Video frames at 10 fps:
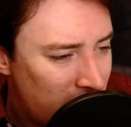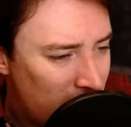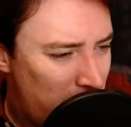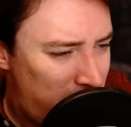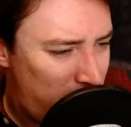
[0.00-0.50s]

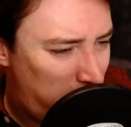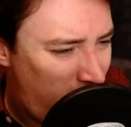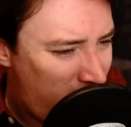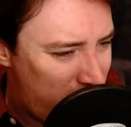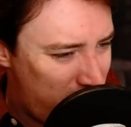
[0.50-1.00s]
"But if you'll
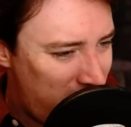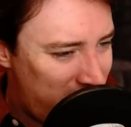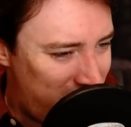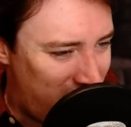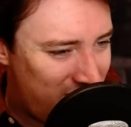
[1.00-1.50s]
pardon me,
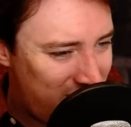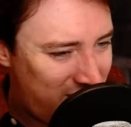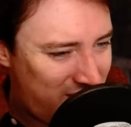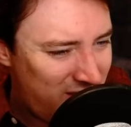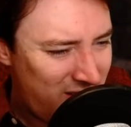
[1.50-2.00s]
sir,
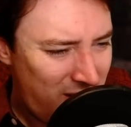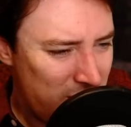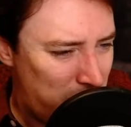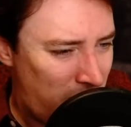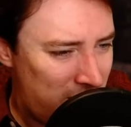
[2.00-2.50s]
this ain't
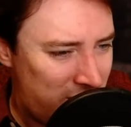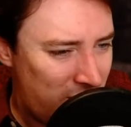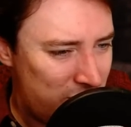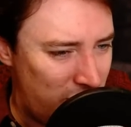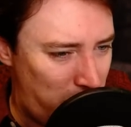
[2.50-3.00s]
the place I
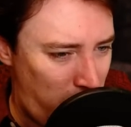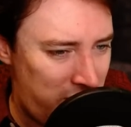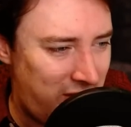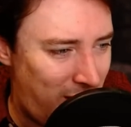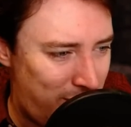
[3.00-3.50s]
should have
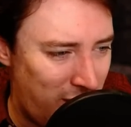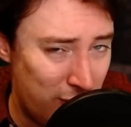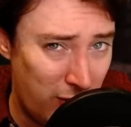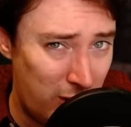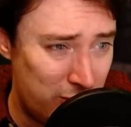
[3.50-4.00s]
picked out for no
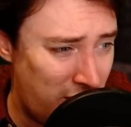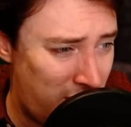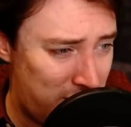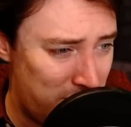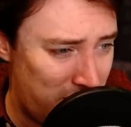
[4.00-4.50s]
rose
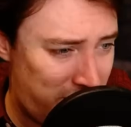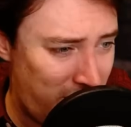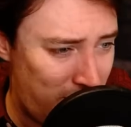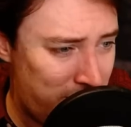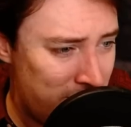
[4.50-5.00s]
garden
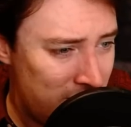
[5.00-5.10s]
myself.